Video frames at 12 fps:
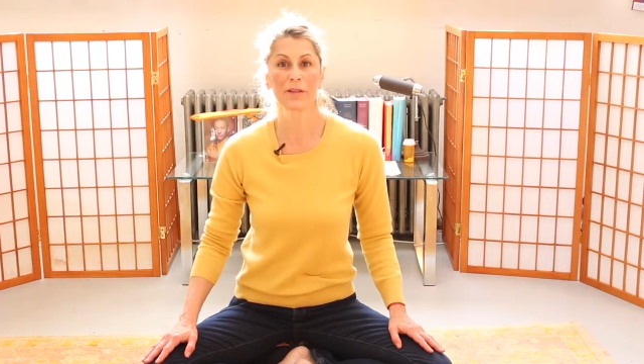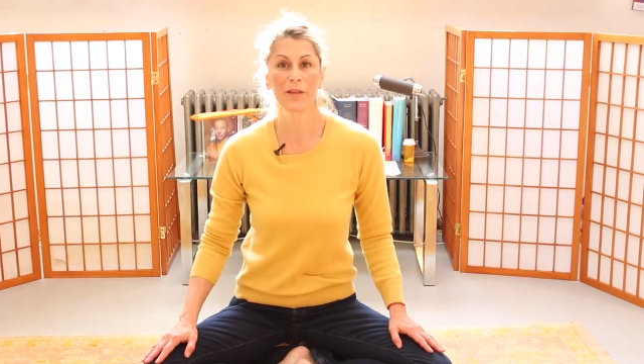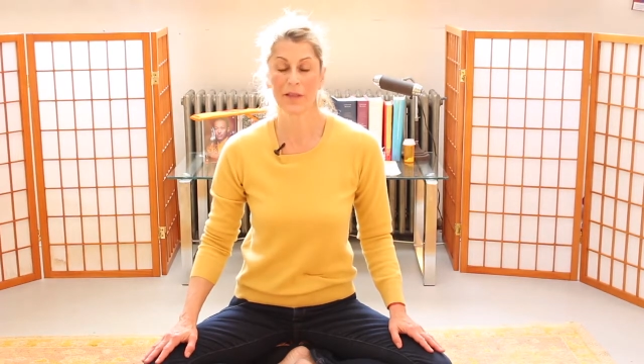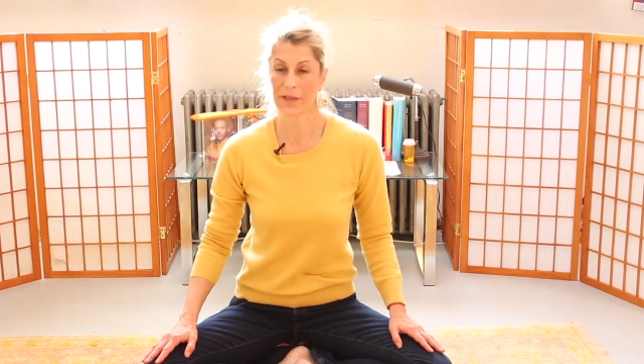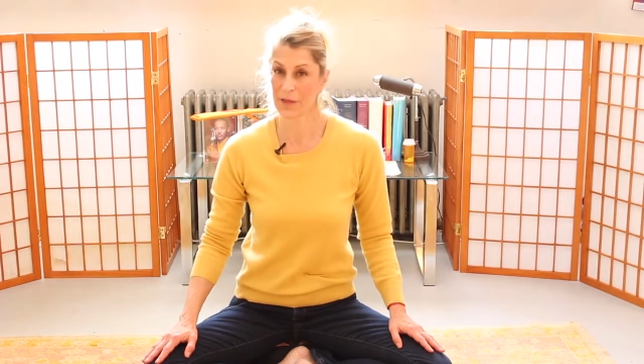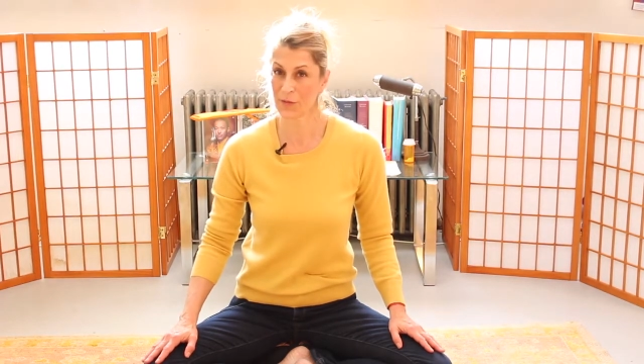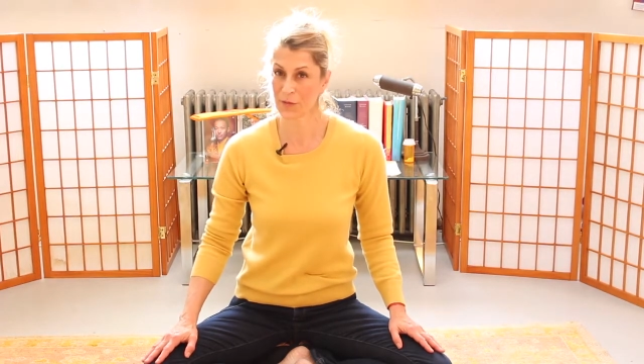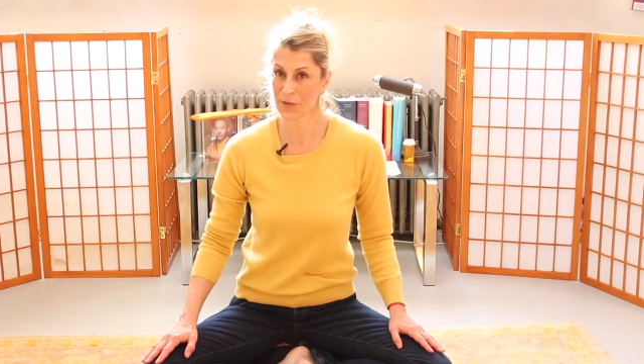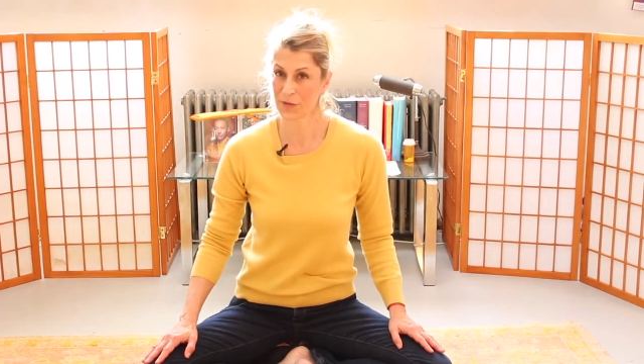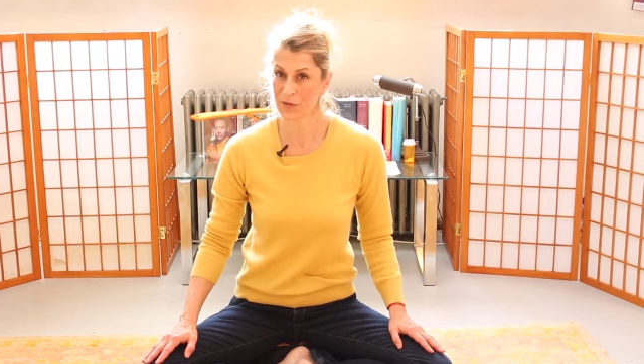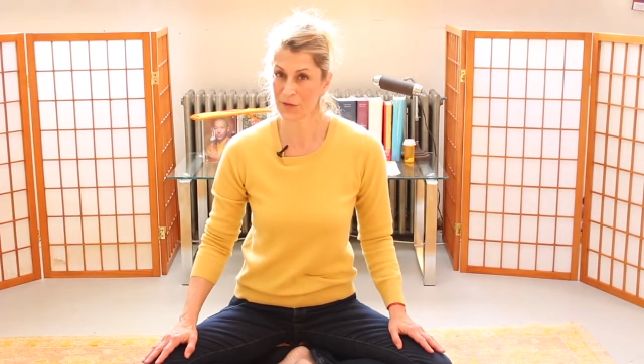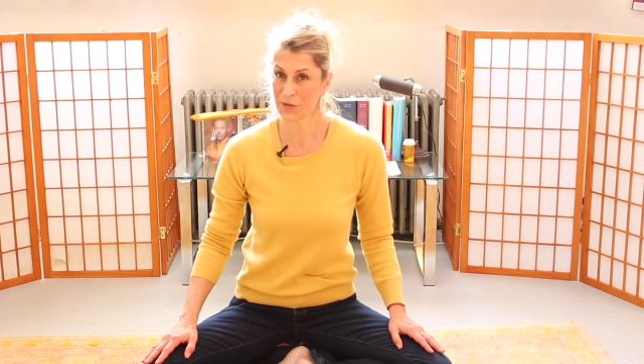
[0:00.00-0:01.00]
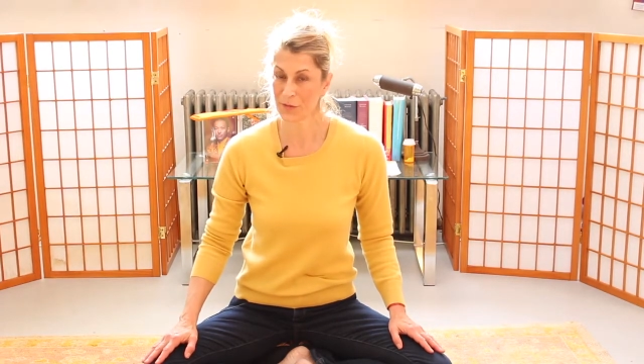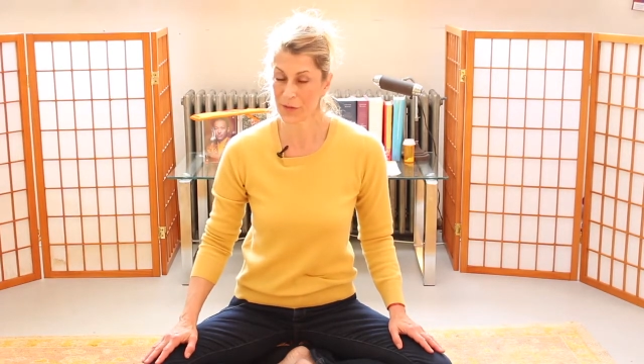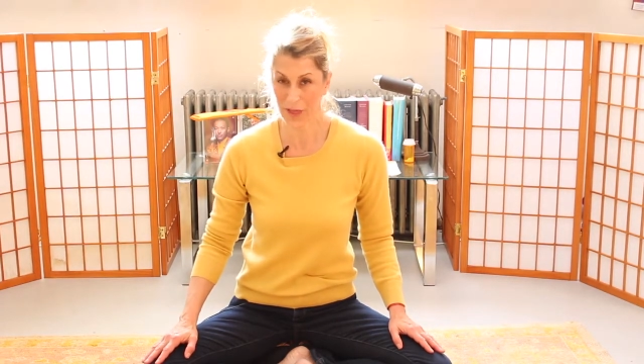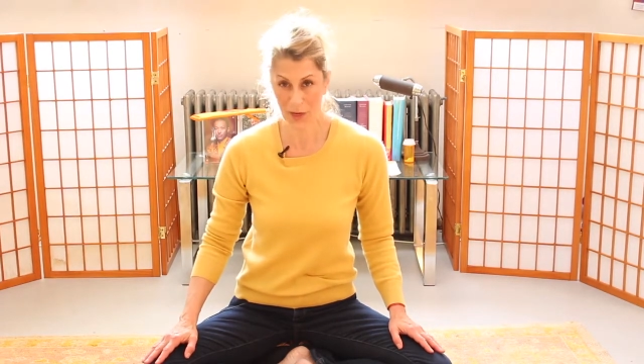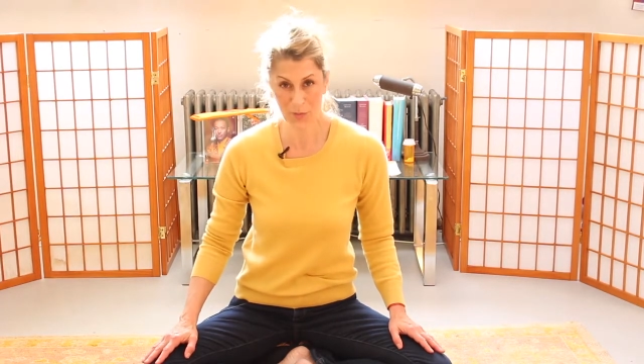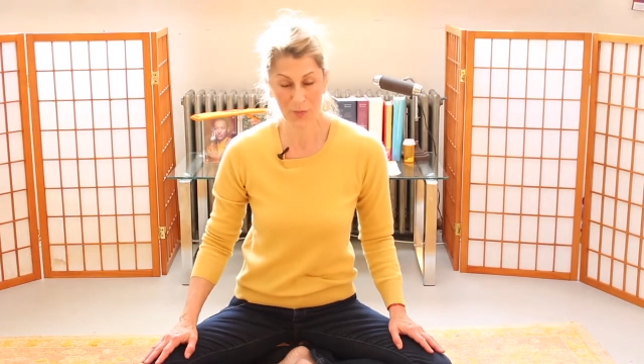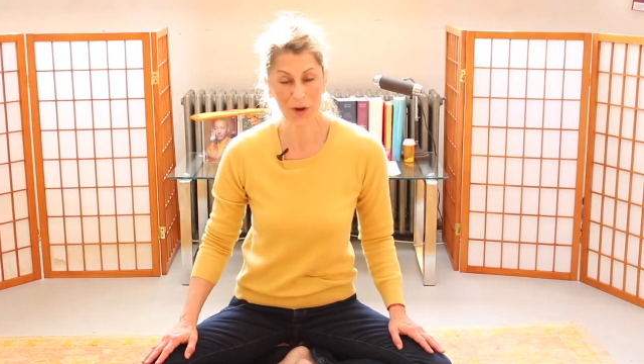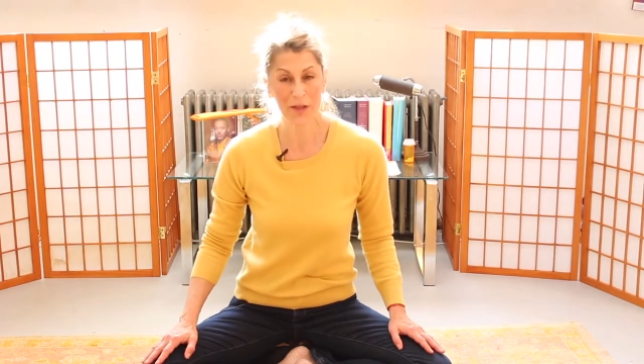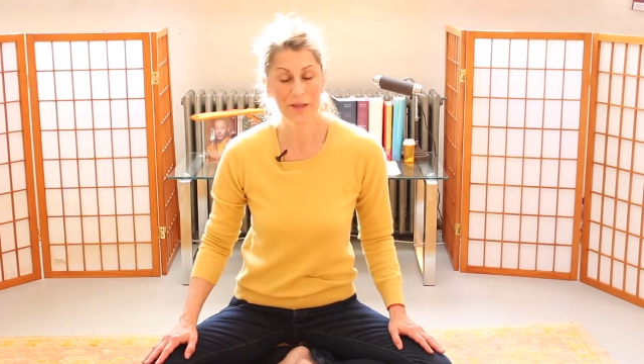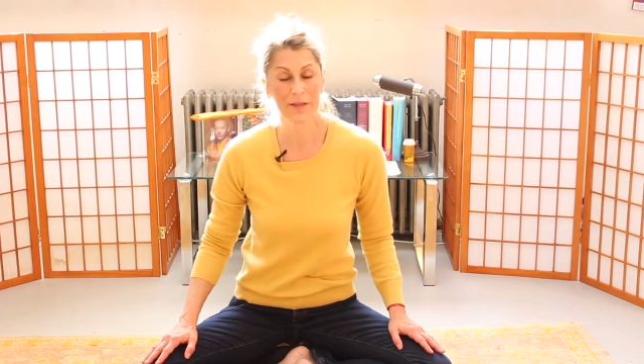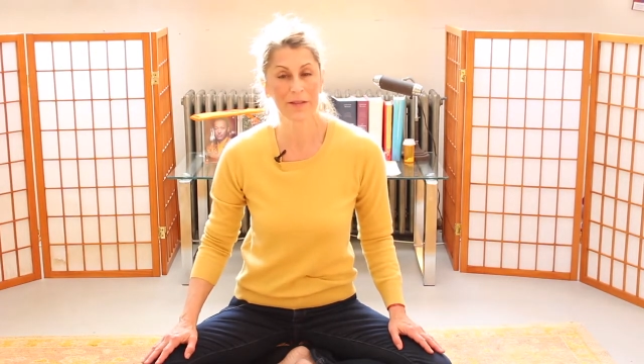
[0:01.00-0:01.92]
and out with the out-breath.